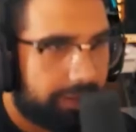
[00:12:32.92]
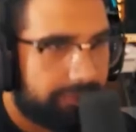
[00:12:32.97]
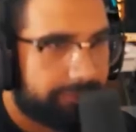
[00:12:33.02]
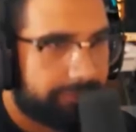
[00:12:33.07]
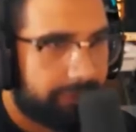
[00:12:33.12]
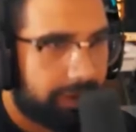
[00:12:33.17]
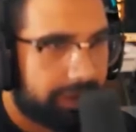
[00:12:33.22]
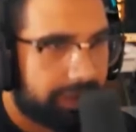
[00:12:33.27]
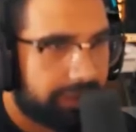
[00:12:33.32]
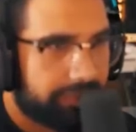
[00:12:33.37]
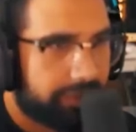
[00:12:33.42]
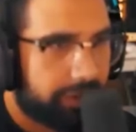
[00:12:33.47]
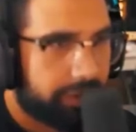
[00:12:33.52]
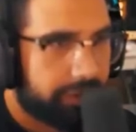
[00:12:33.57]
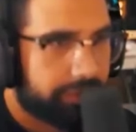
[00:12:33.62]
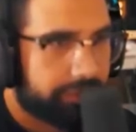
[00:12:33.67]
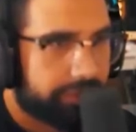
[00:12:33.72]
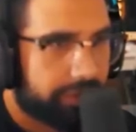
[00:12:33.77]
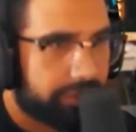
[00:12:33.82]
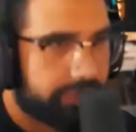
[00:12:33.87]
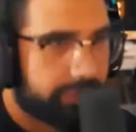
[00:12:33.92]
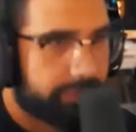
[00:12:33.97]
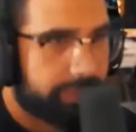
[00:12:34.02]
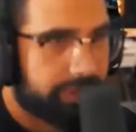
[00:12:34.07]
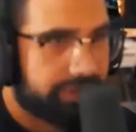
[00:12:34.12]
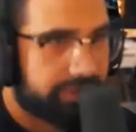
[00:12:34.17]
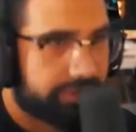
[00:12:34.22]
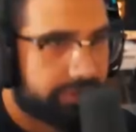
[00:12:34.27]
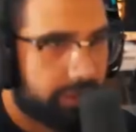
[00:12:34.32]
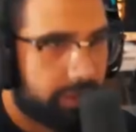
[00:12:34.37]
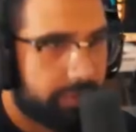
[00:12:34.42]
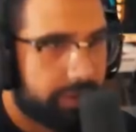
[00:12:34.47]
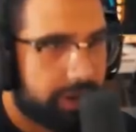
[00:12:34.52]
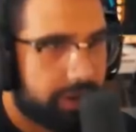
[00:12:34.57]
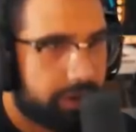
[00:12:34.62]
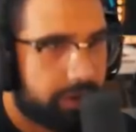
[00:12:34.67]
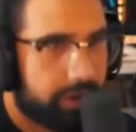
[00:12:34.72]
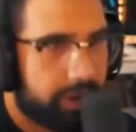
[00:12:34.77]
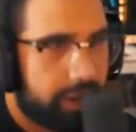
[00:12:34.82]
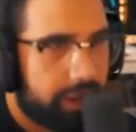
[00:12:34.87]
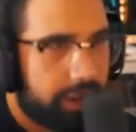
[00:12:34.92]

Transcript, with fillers: fucking dare you sons of bitches come here